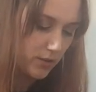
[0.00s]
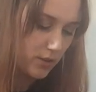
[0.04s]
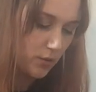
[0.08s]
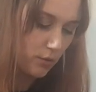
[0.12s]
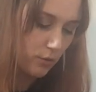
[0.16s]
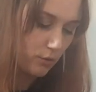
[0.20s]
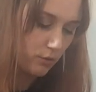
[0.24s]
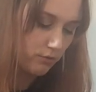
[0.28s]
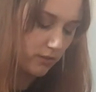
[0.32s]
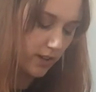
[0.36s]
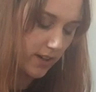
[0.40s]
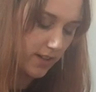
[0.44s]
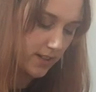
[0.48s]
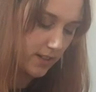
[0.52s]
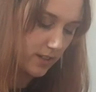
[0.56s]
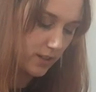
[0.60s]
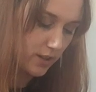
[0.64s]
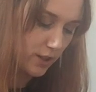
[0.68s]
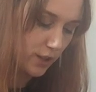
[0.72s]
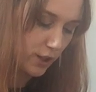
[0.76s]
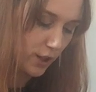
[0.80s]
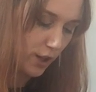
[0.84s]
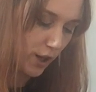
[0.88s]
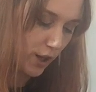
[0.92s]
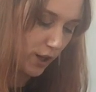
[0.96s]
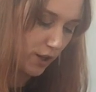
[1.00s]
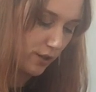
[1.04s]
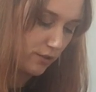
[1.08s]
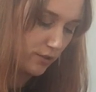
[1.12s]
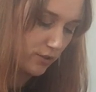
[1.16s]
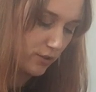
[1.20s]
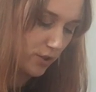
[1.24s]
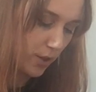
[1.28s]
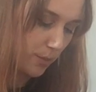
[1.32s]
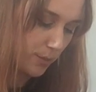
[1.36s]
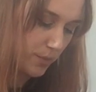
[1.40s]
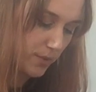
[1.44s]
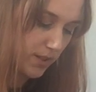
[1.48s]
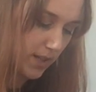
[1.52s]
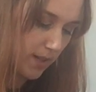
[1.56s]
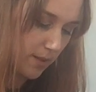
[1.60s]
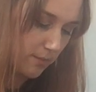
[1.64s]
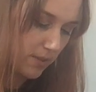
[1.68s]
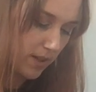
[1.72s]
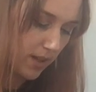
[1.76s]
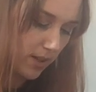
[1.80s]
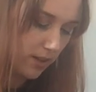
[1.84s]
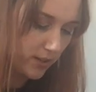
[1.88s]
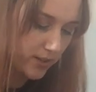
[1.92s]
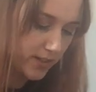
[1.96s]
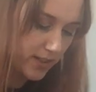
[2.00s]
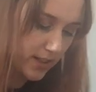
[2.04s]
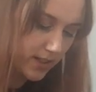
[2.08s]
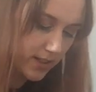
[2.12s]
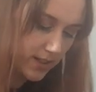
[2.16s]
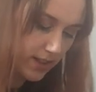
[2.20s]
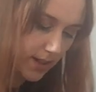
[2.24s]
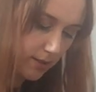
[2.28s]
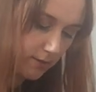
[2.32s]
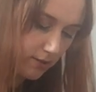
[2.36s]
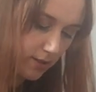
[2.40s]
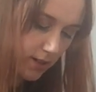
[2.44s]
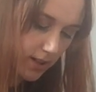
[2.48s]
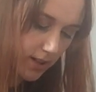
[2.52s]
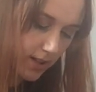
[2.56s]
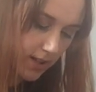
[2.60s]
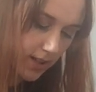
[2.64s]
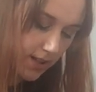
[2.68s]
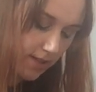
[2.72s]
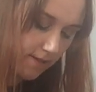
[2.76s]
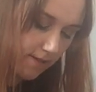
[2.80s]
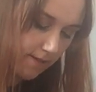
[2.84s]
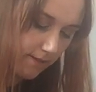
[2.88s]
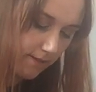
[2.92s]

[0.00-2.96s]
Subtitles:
all ready to go. Top tip, get your sellotape ready,